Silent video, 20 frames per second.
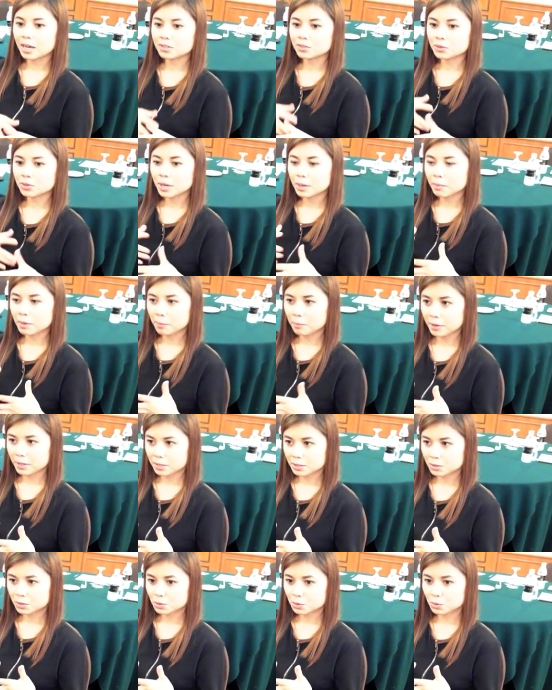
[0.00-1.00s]
I try my
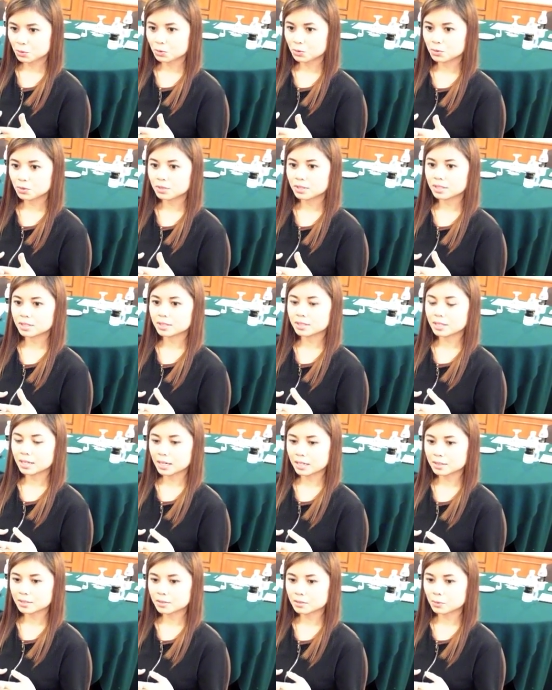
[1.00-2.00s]
best to do the
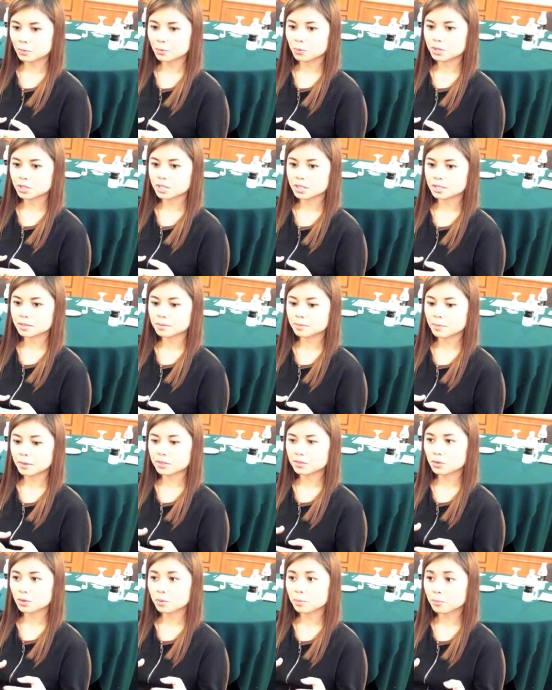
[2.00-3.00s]
task, which is
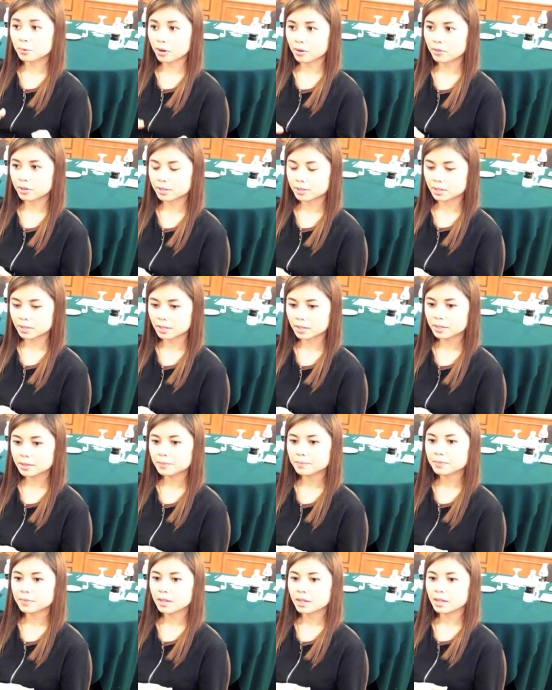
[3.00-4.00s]
based on priority.
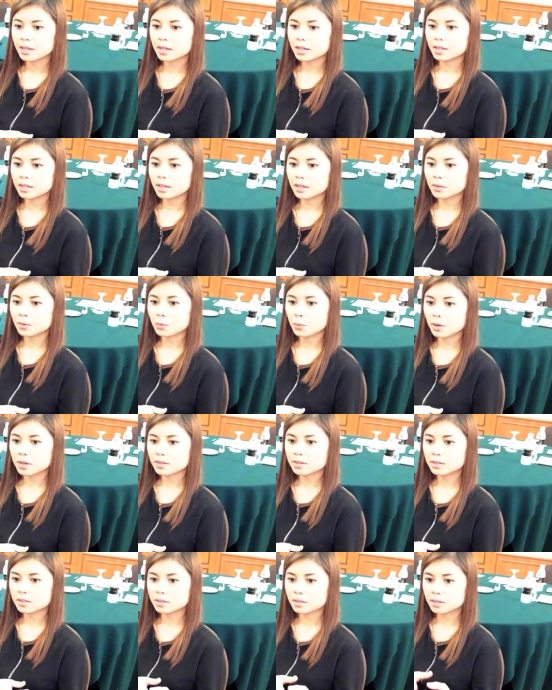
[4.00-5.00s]
And then
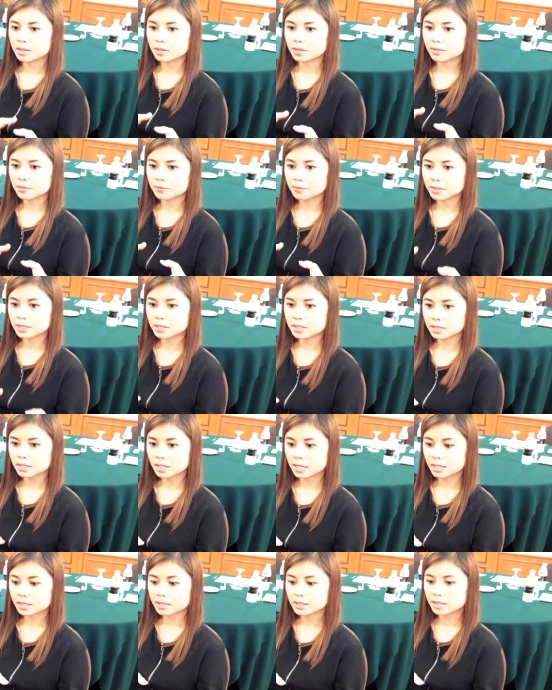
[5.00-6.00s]
once the first
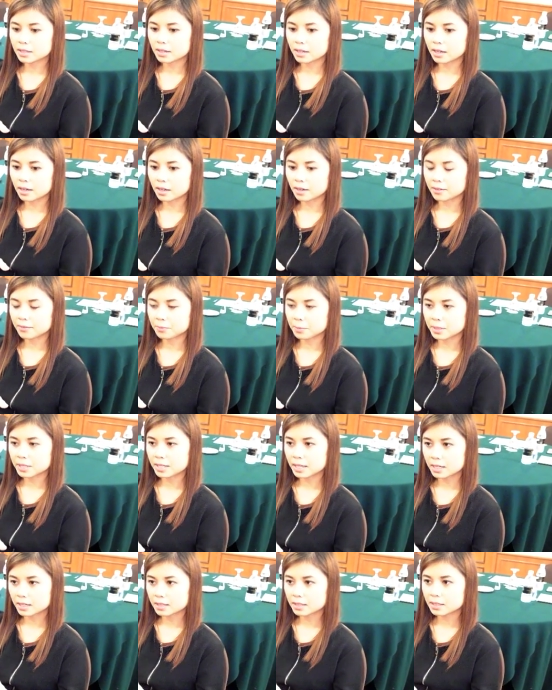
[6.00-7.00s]
task have been
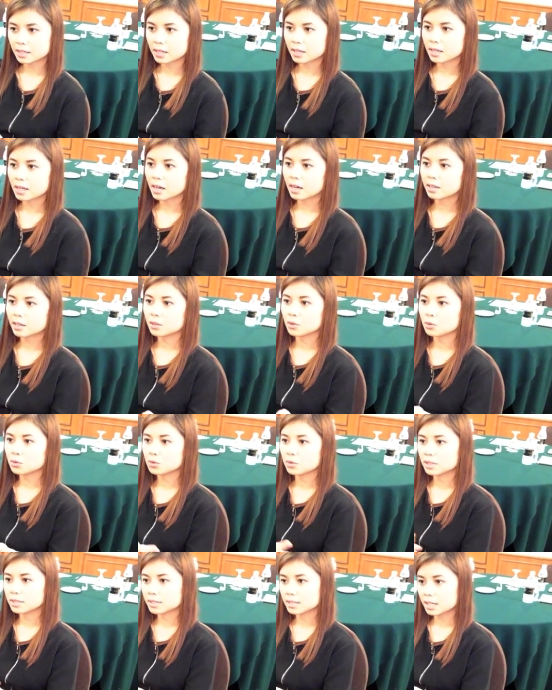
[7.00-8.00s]
done, then I go
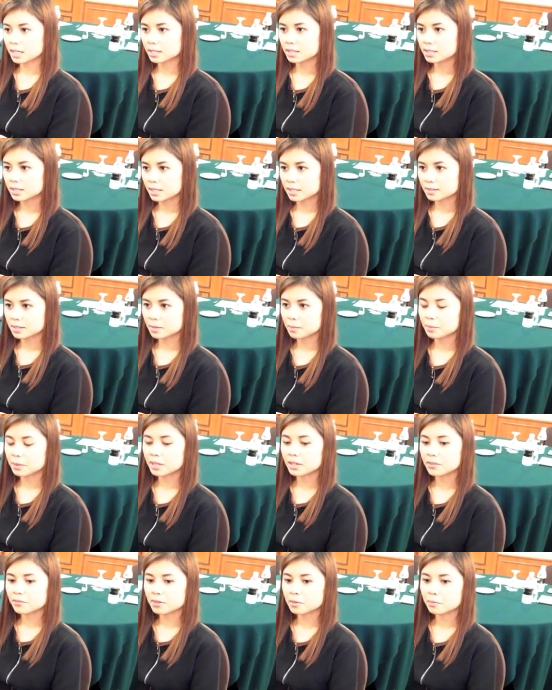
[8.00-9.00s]
to the second task that be
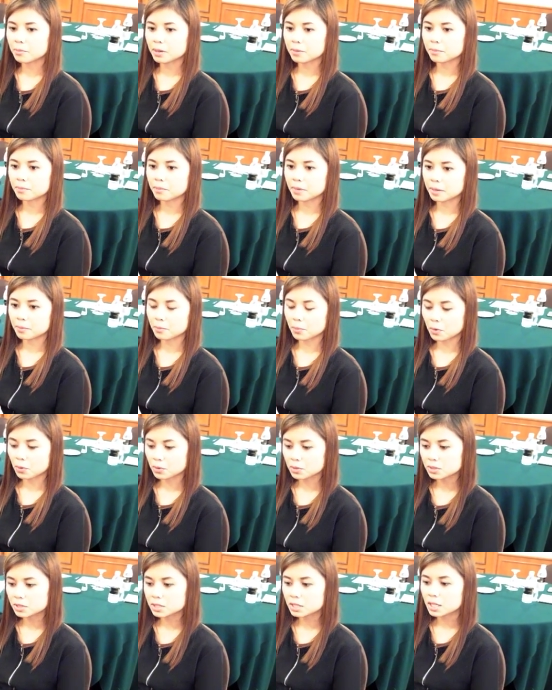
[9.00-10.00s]
given by my
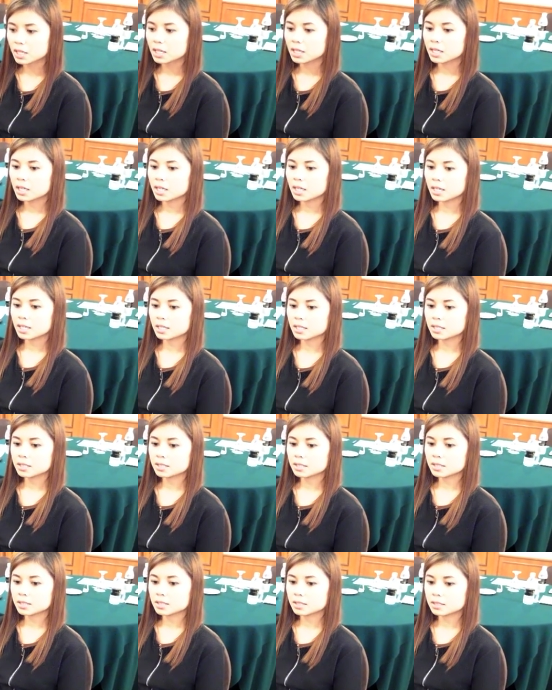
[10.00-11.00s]
boss.
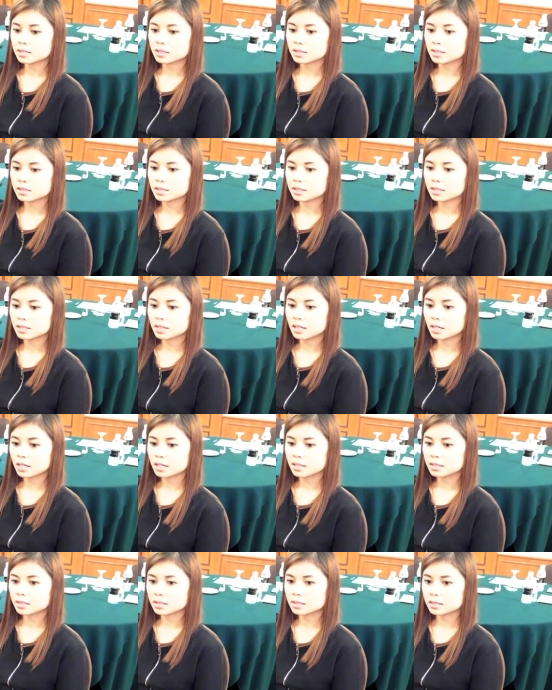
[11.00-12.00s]
And
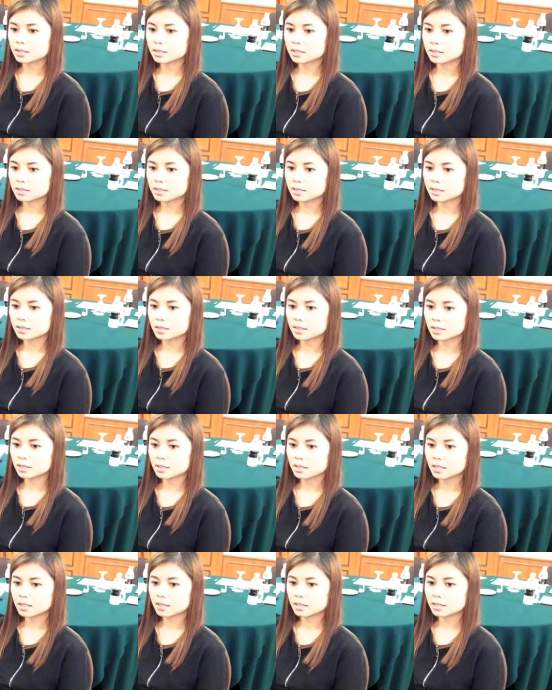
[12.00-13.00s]

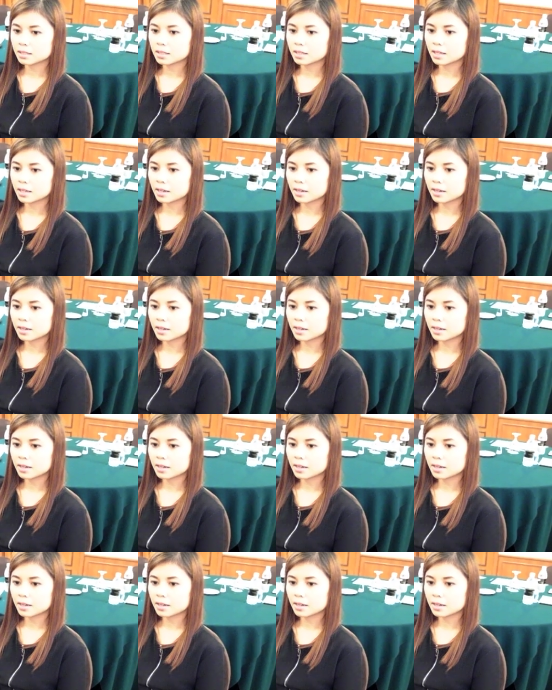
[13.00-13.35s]
then